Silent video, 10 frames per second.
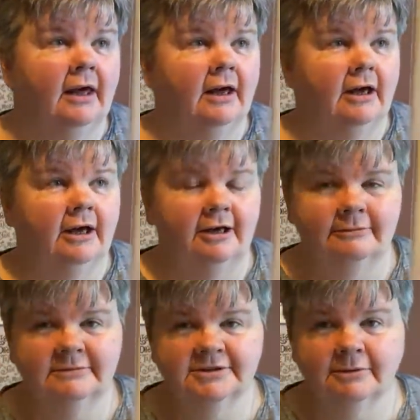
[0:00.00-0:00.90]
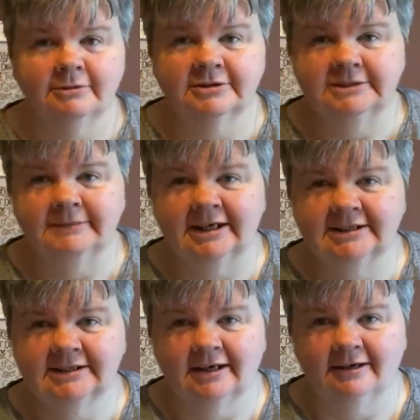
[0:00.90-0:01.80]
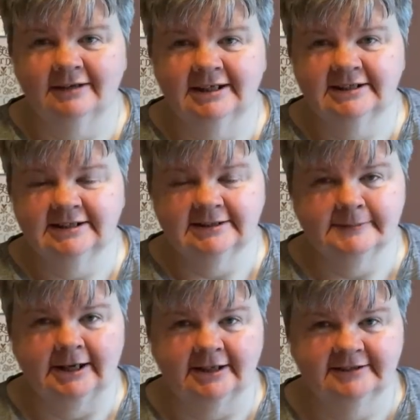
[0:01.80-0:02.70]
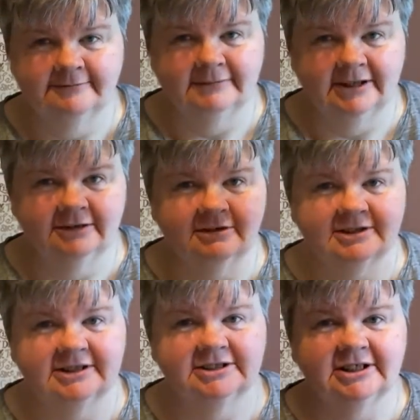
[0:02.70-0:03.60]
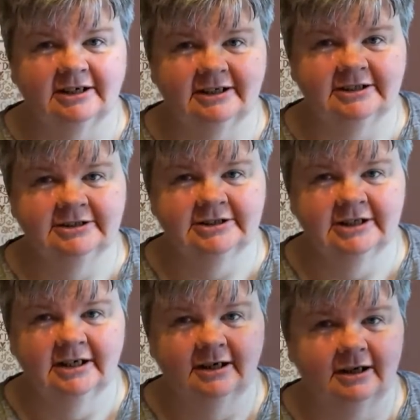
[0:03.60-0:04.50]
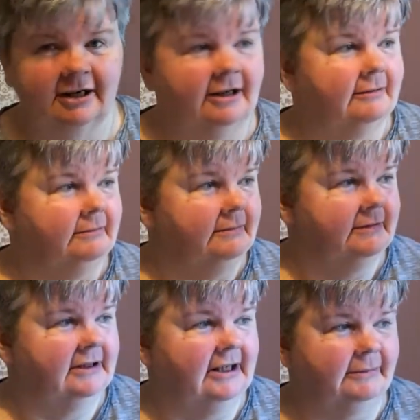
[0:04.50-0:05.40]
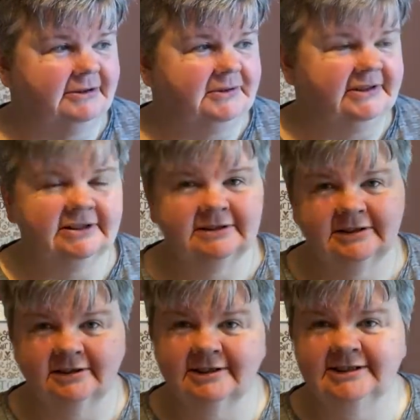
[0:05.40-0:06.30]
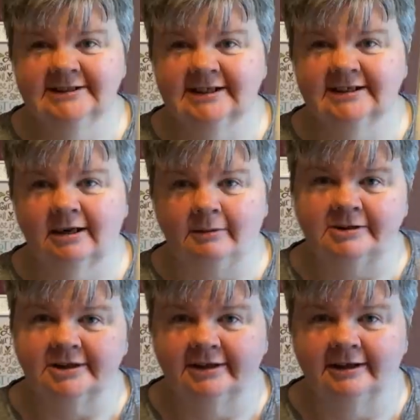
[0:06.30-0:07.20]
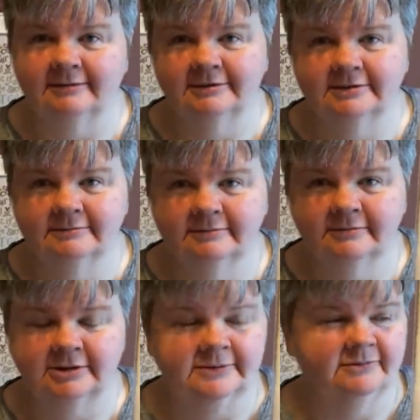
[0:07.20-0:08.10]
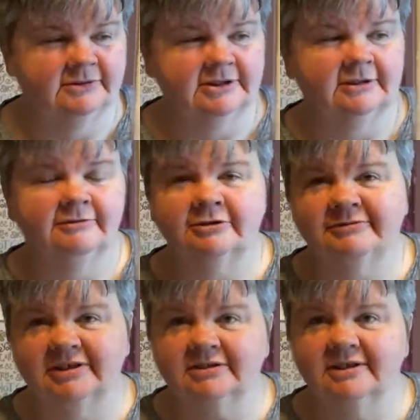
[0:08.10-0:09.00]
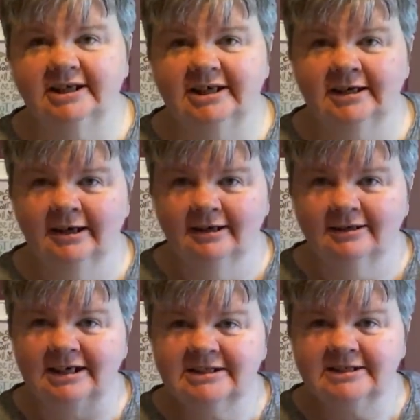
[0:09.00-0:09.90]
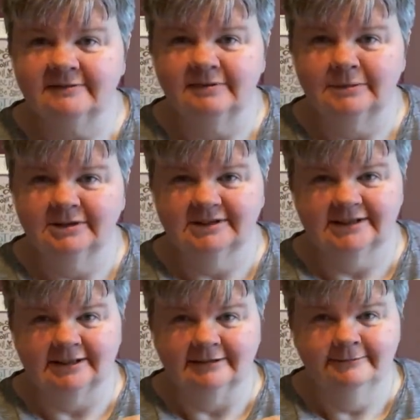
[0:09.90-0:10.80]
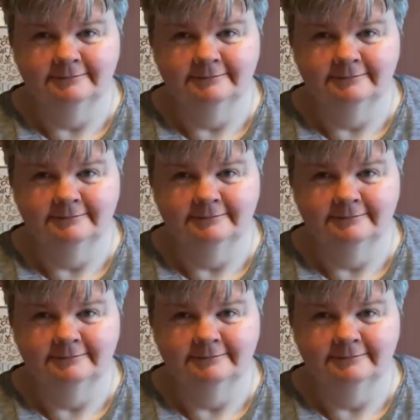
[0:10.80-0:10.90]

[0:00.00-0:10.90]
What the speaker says: So I'm going to make a start on this as part of my acrostic challenge. And I'll be doing at least 6 hours on it to fulfil the Letters of the Month cell.